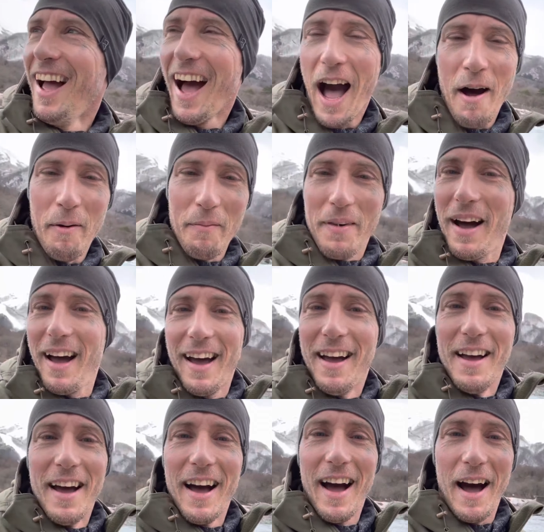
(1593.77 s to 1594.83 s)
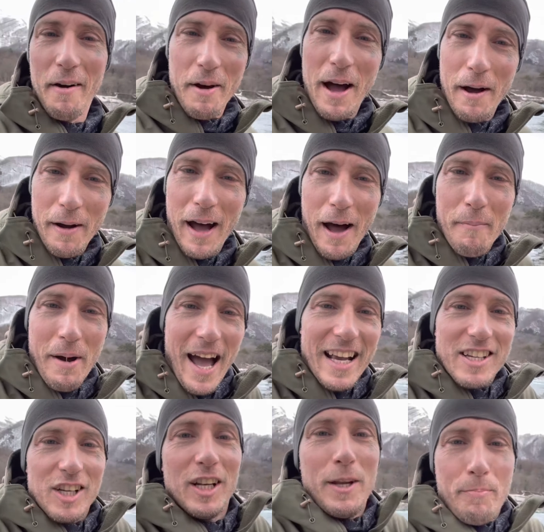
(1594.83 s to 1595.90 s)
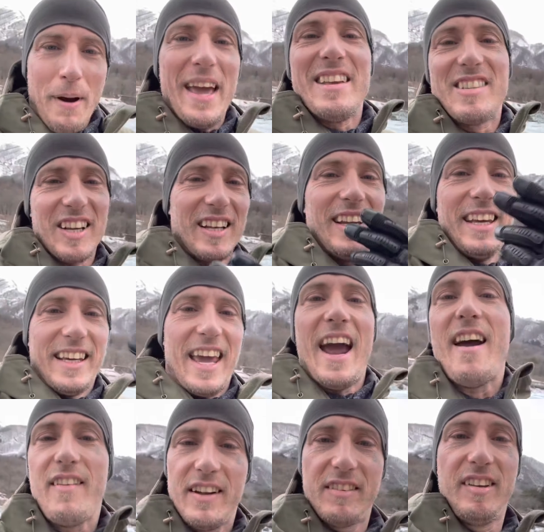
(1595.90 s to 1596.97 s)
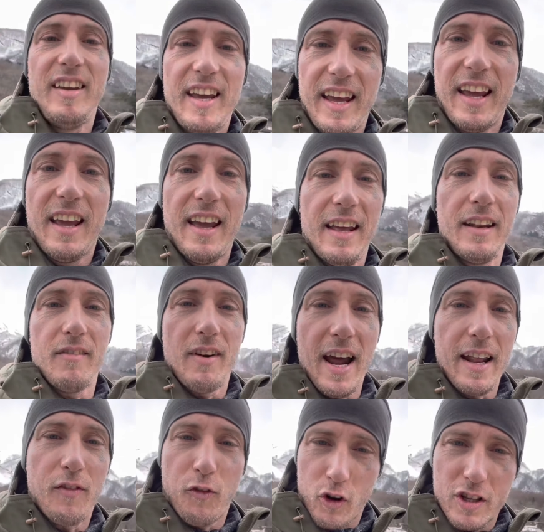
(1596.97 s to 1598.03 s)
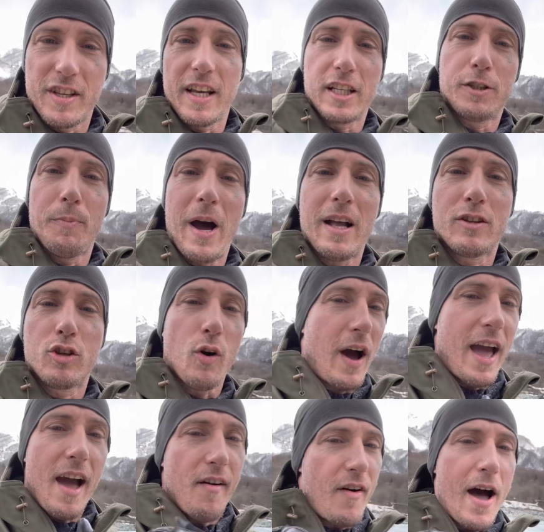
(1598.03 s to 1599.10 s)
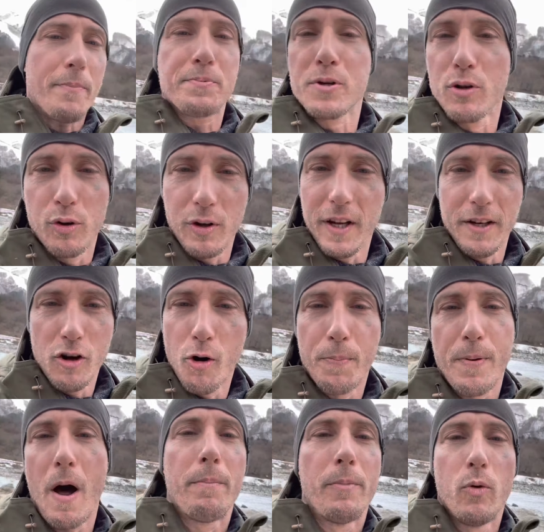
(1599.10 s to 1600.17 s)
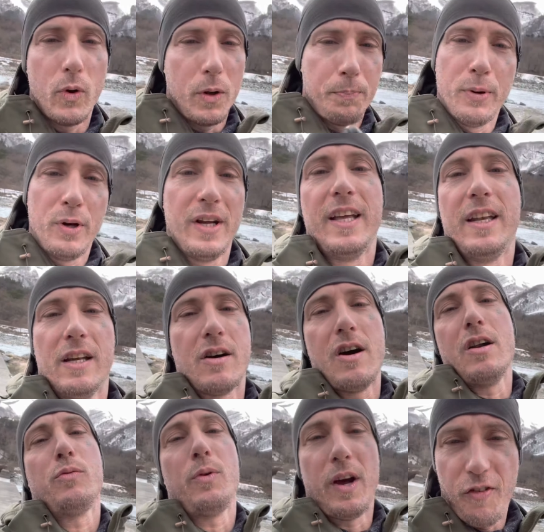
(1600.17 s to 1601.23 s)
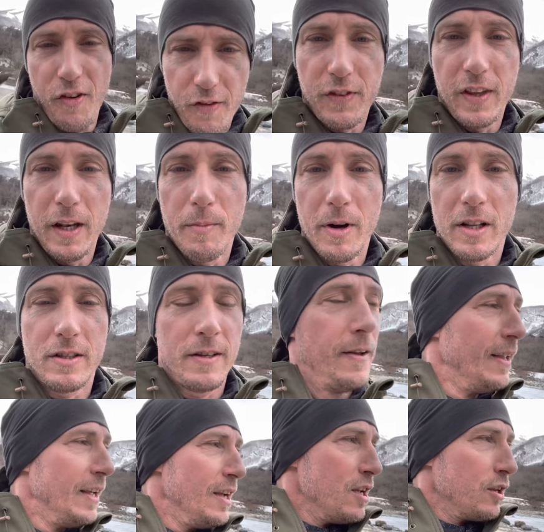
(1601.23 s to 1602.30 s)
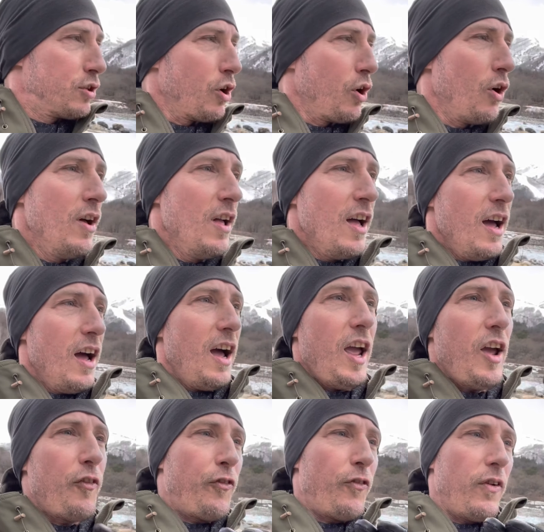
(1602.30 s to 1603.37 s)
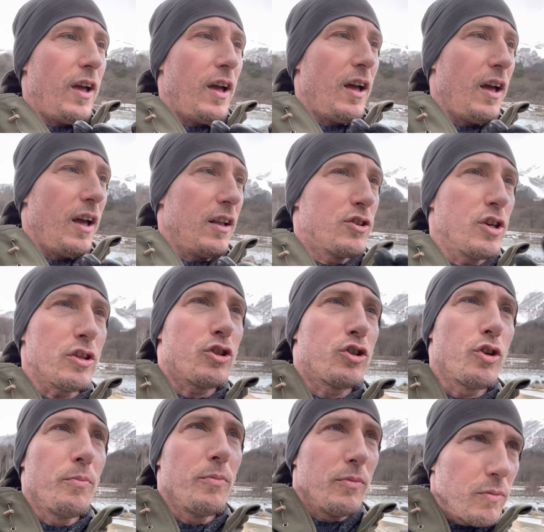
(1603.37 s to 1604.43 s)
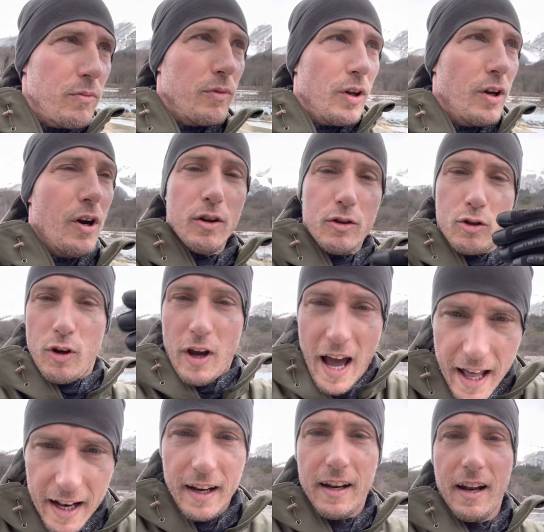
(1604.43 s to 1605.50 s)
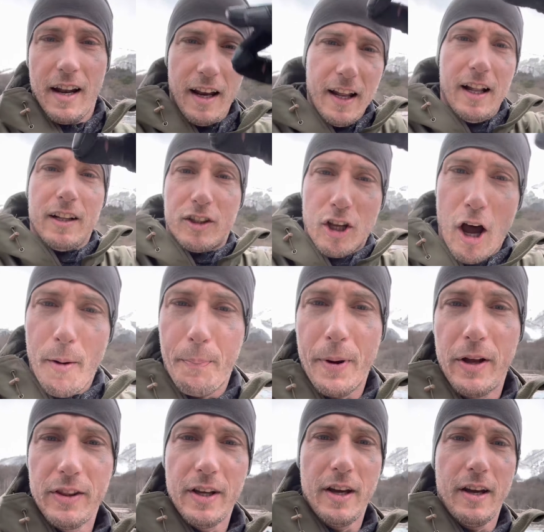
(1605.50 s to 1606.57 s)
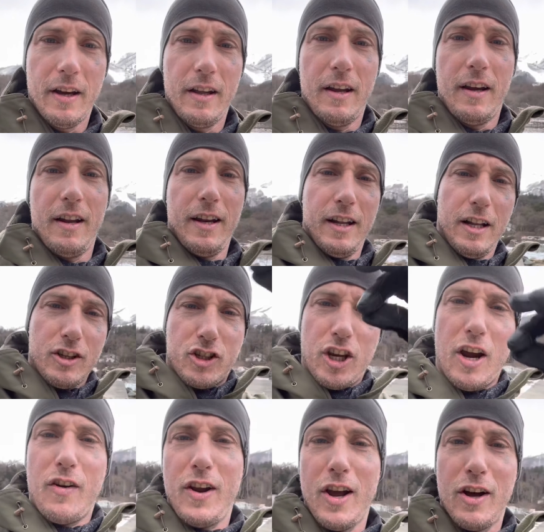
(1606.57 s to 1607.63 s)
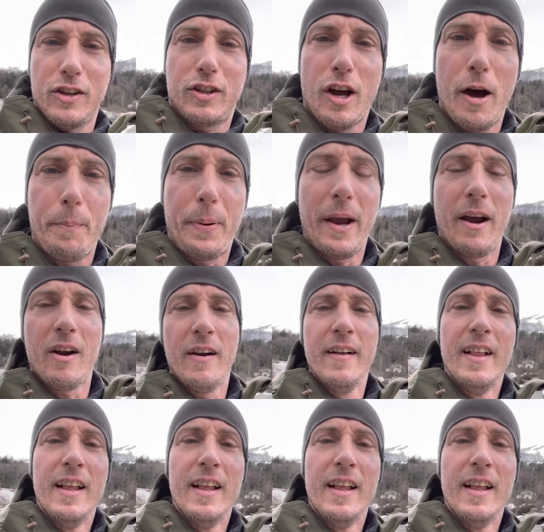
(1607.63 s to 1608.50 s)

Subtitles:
I'm actually basically guaranteeing it, right, for 6 months. So I have absolutely no problem with putting in the contract 15 months. So if just to, you know, to add a little top on the, a little cherry on top here,